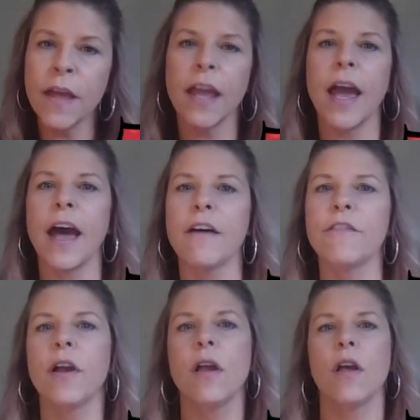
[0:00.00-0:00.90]
They
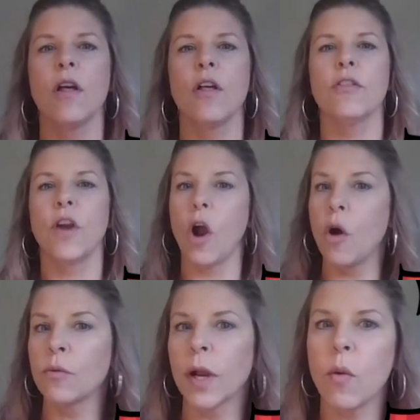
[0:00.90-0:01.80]
have
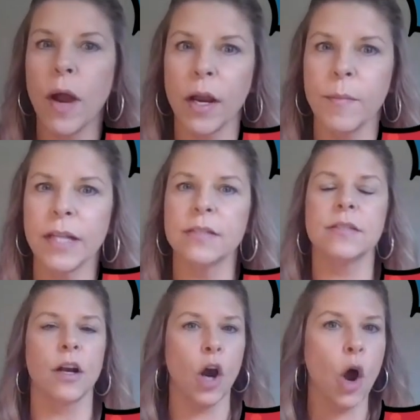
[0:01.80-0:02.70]
their own
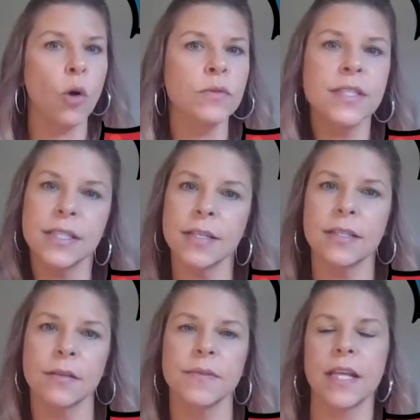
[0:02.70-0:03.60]
requirements, their own
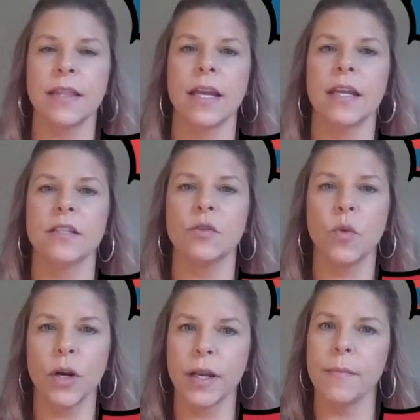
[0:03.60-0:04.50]
systems that they need
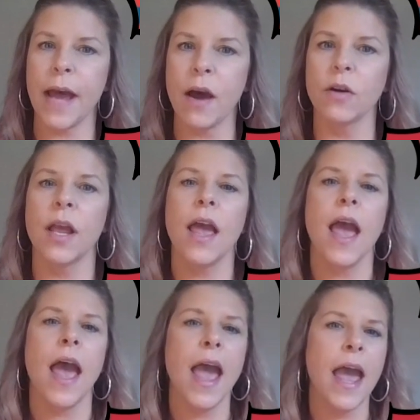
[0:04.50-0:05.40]
to worry about.
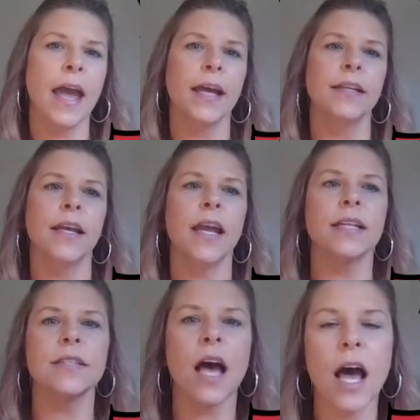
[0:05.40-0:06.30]
And
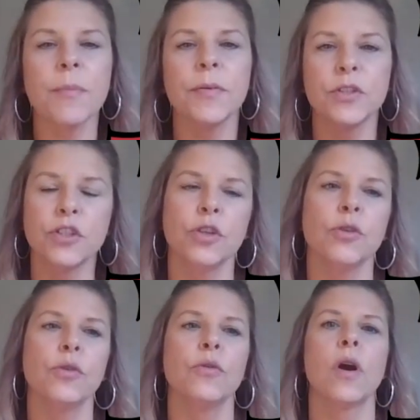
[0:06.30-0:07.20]
it's up
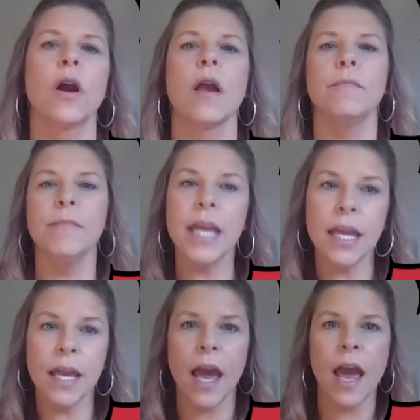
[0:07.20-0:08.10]
to
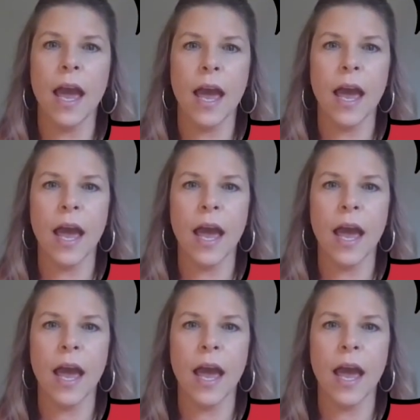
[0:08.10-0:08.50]
me